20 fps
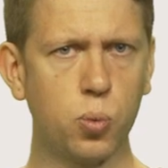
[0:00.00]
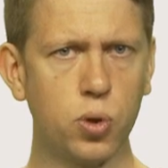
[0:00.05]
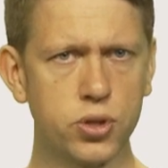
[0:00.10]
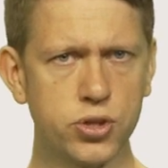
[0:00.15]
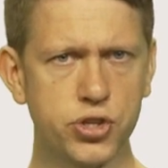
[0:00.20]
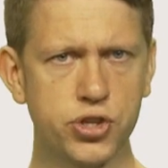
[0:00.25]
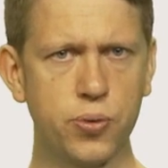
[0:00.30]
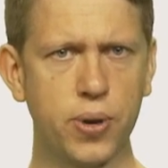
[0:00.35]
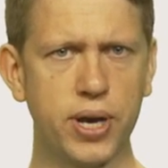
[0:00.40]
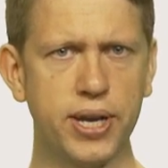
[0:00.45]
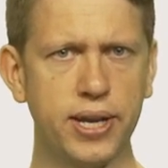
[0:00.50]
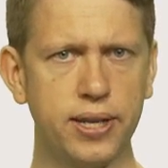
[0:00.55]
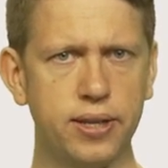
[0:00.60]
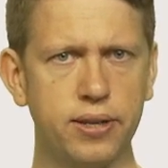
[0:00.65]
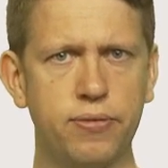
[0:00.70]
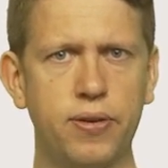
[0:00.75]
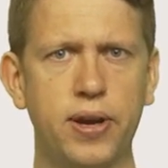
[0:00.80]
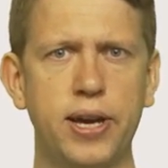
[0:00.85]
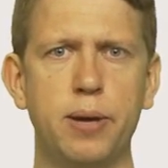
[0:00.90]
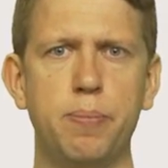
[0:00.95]
once you
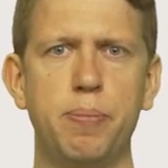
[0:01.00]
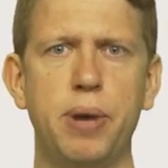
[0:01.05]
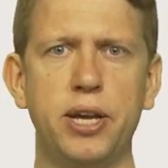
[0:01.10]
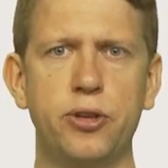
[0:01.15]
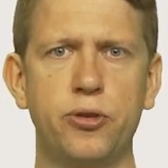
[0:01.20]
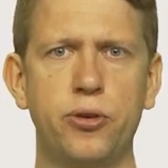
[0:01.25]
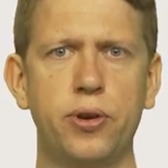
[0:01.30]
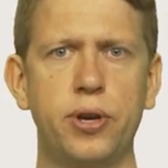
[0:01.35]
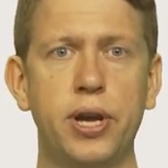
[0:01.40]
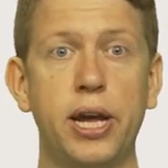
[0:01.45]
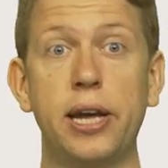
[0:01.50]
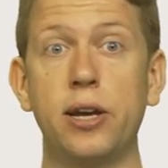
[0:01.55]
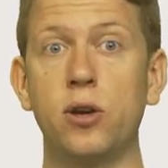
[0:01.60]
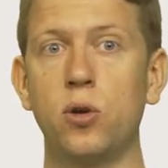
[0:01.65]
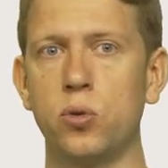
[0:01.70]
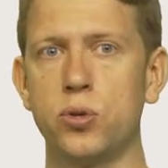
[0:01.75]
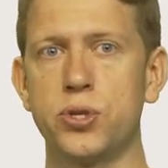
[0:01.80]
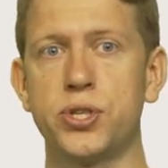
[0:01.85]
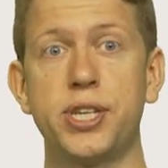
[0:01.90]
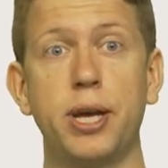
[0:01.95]
identify a pattern, a
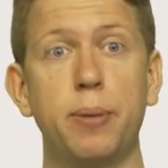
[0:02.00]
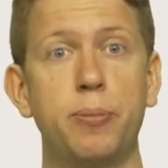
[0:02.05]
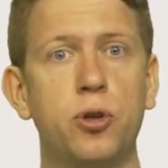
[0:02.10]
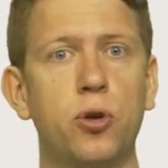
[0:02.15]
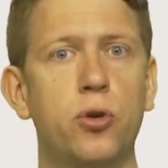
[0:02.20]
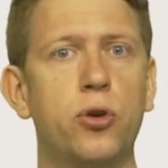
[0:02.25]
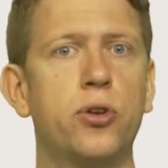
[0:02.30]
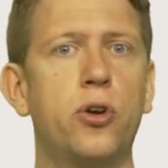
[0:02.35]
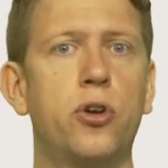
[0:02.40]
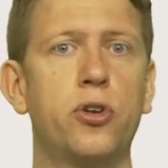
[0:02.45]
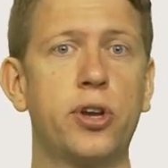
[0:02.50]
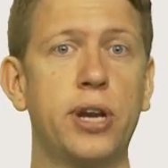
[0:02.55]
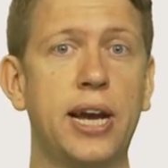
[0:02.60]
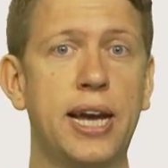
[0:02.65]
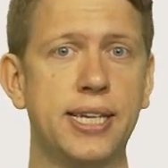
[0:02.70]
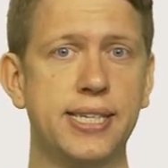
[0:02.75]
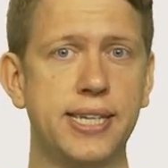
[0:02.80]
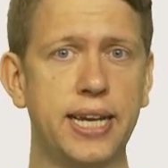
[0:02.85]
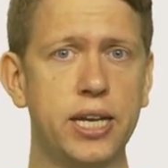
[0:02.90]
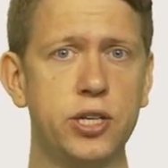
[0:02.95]
concept, or an
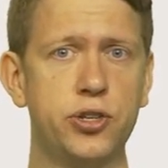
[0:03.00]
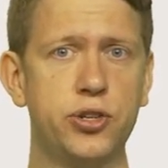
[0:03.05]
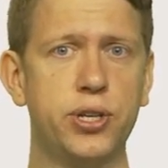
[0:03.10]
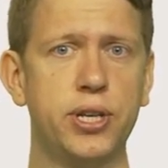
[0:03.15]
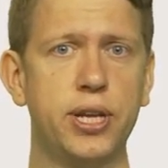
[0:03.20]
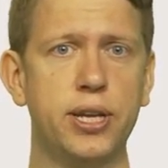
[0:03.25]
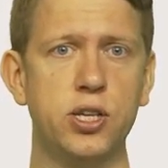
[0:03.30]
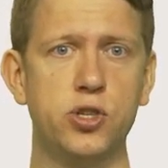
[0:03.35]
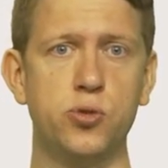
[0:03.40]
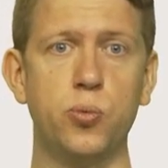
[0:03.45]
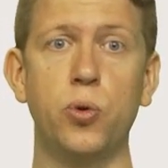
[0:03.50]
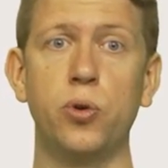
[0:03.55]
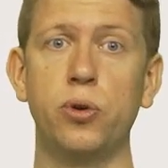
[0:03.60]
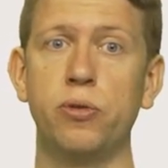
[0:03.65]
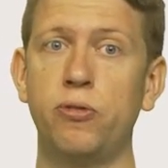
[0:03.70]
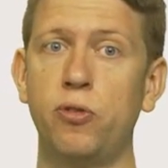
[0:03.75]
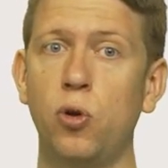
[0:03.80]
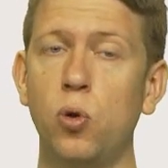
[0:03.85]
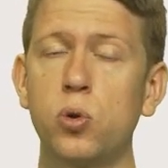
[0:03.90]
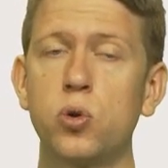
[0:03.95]
organization that is worth
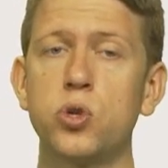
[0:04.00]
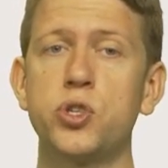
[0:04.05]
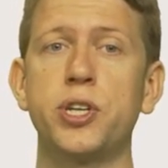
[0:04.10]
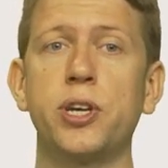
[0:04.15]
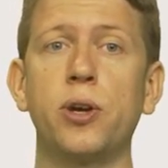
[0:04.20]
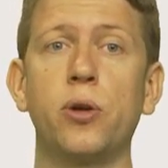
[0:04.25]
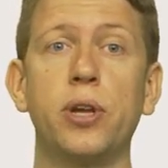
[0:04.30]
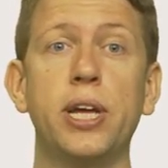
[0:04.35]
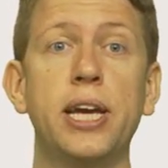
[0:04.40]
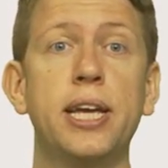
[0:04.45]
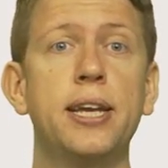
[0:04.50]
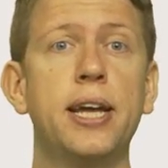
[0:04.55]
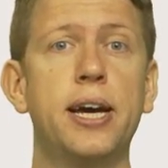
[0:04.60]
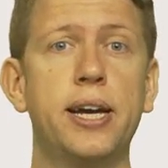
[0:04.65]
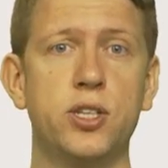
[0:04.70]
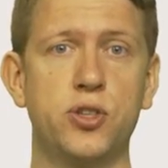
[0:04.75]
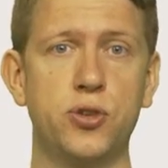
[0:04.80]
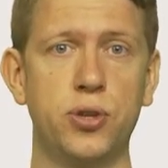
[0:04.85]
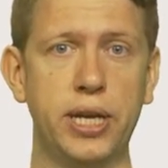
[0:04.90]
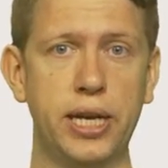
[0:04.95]
focusing on in
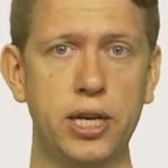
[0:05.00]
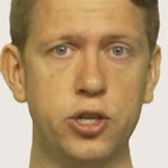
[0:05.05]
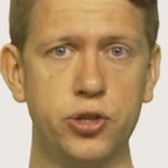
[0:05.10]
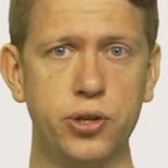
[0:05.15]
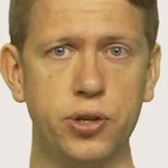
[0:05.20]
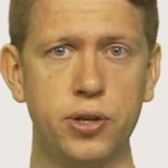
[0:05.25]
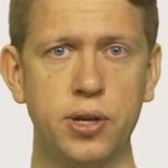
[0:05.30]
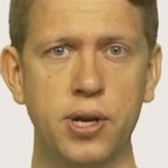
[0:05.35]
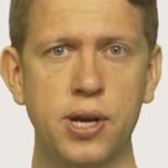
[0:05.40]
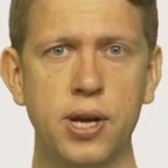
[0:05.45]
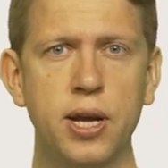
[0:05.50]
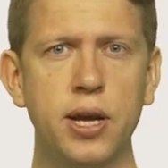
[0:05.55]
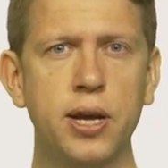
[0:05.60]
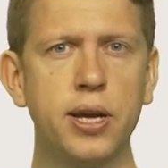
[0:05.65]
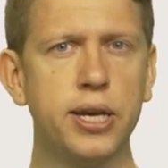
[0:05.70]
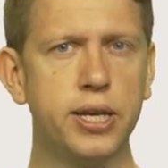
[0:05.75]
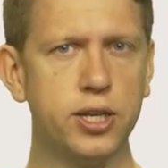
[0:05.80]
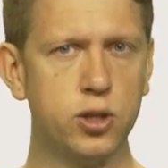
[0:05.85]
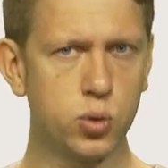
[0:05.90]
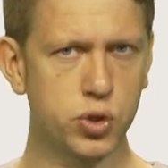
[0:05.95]
isolation,
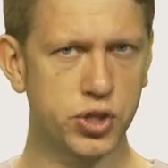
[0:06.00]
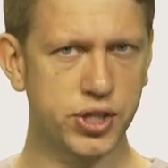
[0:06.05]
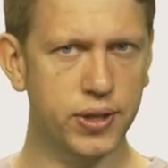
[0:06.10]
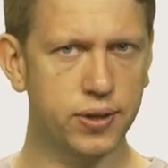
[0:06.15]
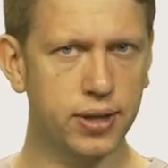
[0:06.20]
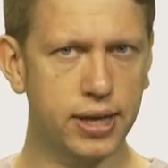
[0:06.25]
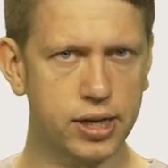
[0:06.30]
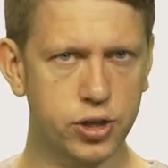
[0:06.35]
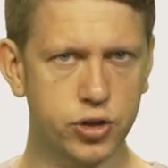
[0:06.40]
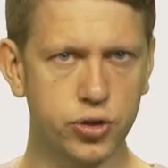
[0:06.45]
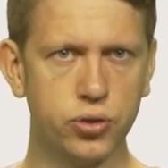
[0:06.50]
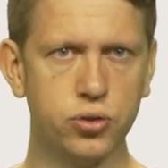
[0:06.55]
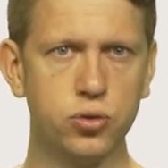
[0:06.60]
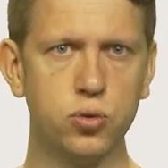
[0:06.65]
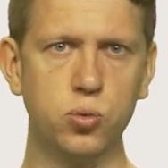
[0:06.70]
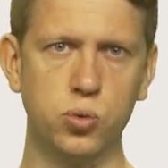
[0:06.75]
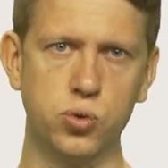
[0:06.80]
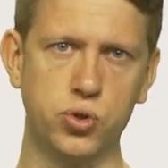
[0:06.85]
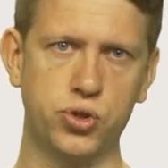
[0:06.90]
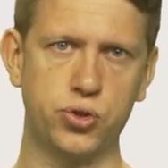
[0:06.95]
use selection
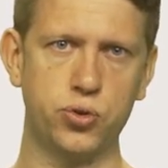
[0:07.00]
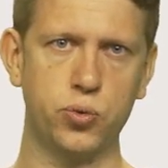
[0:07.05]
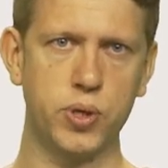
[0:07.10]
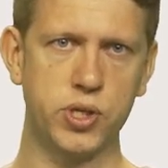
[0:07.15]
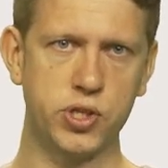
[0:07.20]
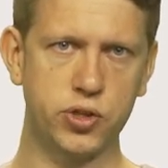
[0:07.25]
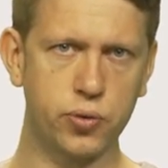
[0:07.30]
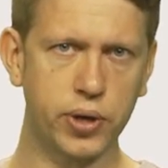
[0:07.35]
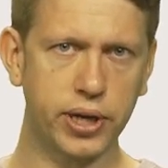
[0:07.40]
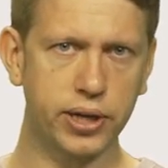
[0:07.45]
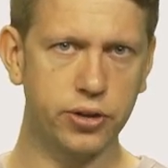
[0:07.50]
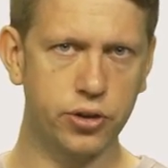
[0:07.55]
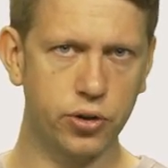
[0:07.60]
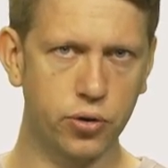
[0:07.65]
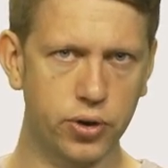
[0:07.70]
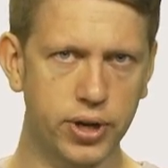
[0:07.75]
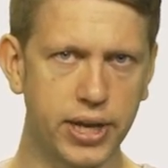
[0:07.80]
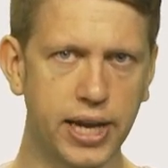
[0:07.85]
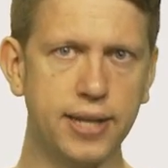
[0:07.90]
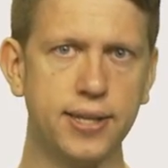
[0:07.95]
tools to restrict
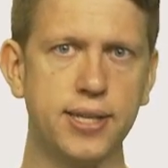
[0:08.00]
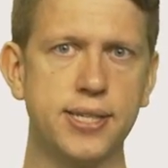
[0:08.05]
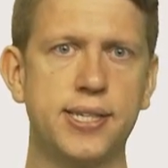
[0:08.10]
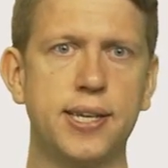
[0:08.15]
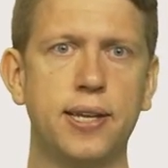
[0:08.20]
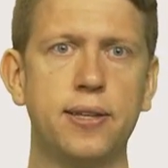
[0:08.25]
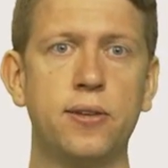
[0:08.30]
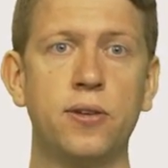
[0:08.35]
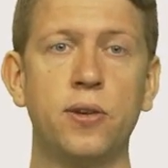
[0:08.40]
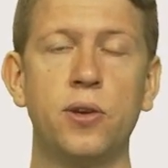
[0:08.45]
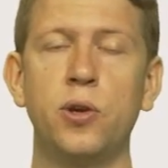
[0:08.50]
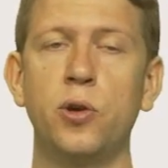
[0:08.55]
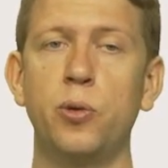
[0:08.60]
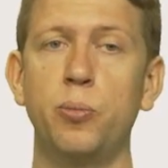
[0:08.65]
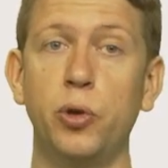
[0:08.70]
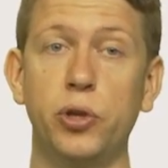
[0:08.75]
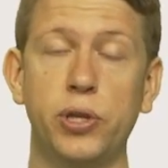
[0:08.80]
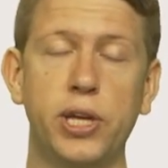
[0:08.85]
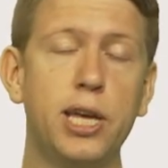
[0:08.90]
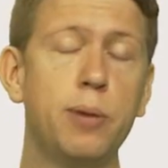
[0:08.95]
your dataset,
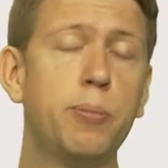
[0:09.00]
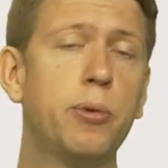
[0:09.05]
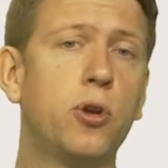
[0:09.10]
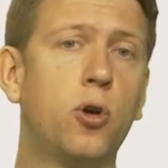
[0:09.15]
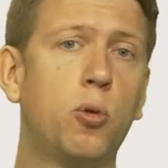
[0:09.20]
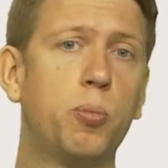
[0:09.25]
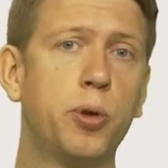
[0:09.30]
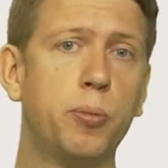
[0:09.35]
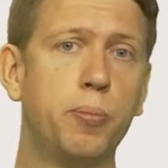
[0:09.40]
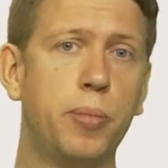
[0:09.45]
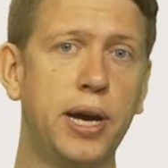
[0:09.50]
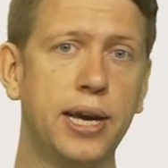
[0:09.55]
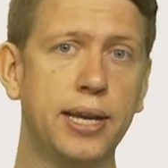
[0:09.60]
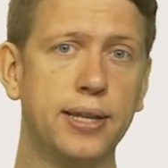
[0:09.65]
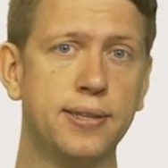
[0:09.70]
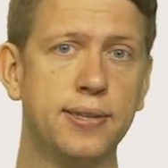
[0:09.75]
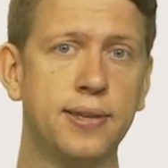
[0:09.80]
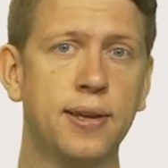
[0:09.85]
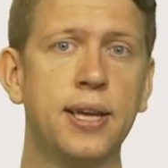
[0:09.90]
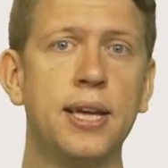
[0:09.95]
but keep an open
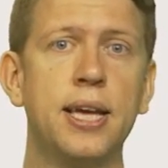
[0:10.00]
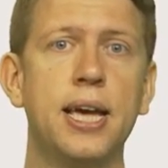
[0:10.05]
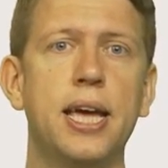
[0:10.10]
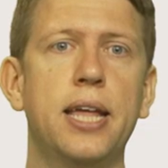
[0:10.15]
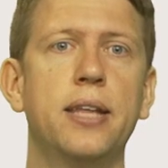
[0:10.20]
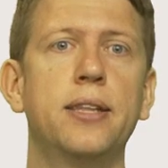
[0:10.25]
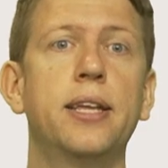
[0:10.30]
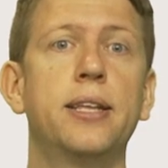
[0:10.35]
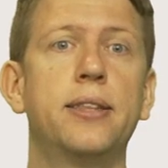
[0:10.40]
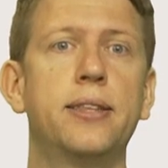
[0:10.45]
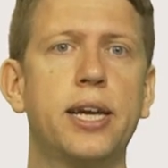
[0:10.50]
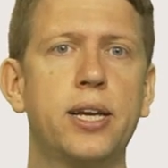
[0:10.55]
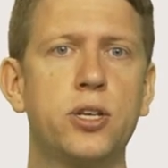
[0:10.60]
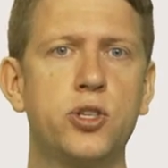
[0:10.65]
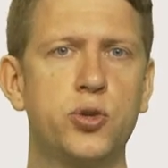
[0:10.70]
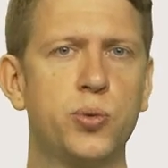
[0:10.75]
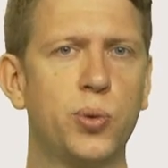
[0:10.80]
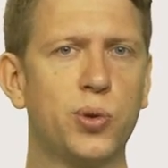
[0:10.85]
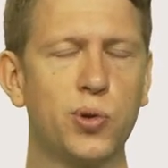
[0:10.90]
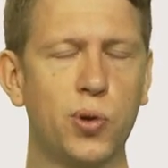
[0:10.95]
mind and let
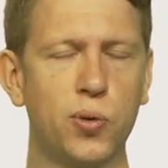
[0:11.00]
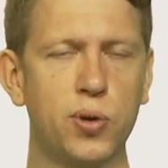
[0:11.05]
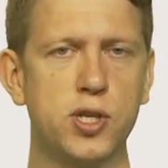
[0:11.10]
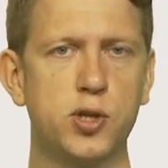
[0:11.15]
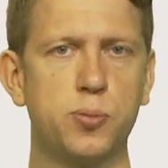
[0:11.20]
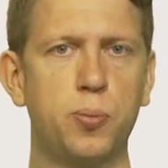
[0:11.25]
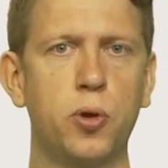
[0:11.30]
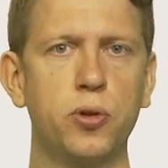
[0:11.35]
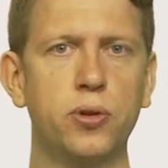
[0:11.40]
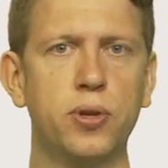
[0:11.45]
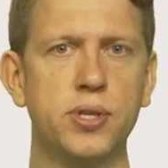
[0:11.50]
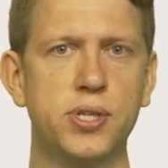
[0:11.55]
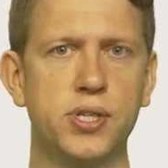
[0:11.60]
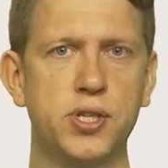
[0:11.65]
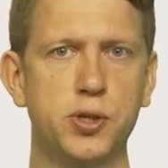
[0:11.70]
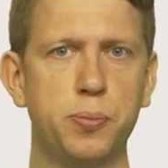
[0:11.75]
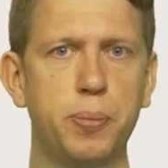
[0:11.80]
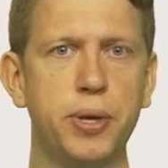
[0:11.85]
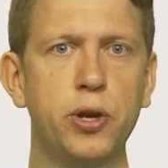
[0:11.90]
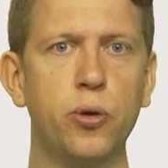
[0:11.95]
textual
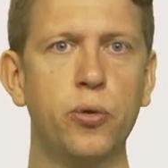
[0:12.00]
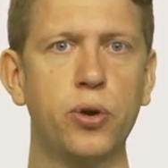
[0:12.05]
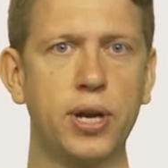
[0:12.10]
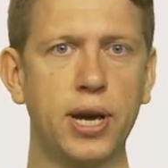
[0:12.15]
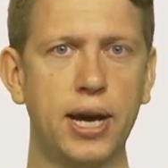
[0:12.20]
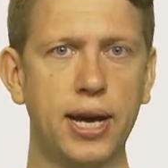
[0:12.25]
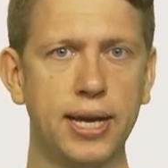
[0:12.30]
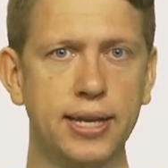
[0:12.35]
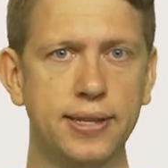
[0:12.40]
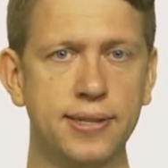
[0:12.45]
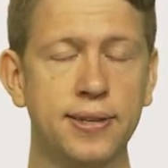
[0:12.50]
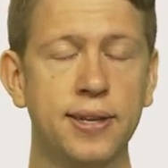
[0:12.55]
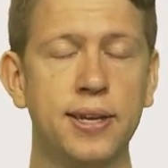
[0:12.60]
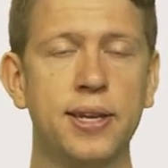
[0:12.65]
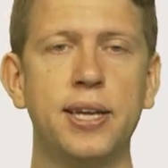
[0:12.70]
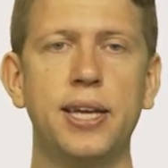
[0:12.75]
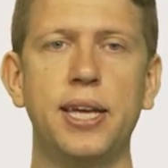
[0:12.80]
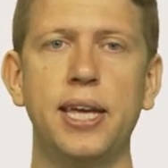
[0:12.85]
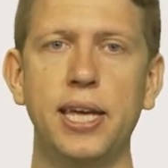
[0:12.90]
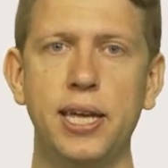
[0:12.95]
correspondences be your guide,
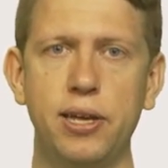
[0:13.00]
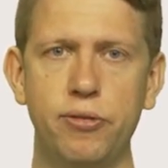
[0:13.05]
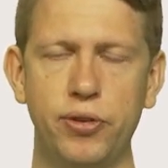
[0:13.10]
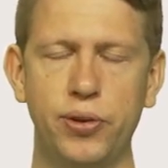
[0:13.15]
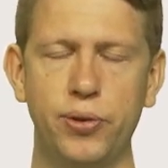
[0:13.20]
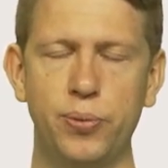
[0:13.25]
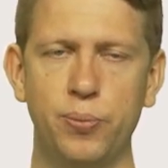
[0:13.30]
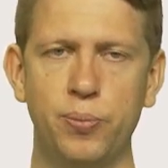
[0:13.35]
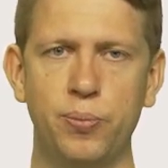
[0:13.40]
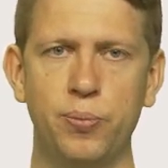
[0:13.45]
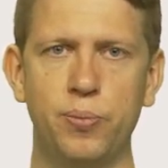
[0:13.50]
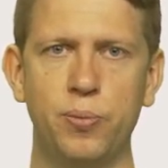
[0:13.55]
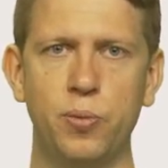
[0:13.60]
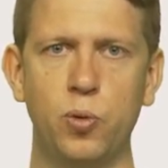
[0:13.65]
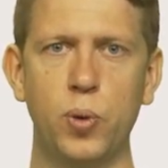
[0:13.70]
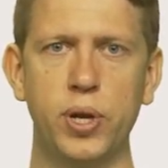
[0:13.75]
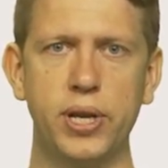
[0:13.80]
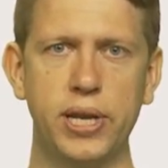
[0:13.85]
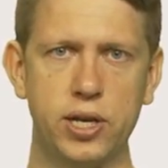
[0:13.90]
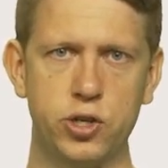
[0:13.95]
even
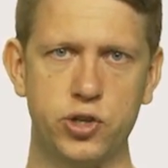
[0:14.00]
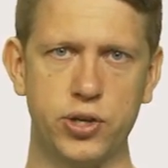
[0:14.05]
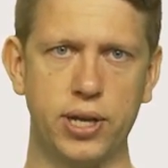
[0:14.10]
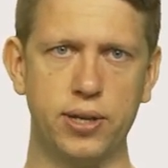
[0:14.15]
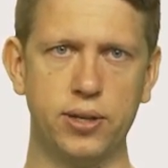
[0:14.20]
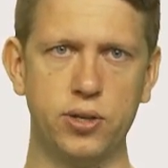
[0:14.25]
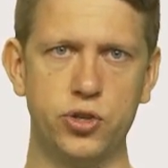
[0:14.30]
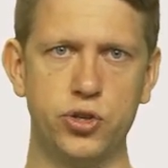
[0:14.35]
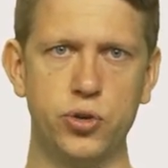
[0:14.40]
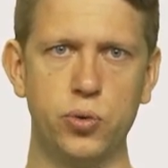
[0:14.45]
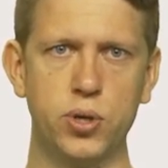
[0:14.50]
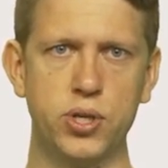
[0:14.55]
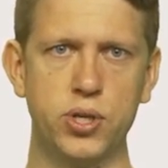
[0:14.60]
when they challenge your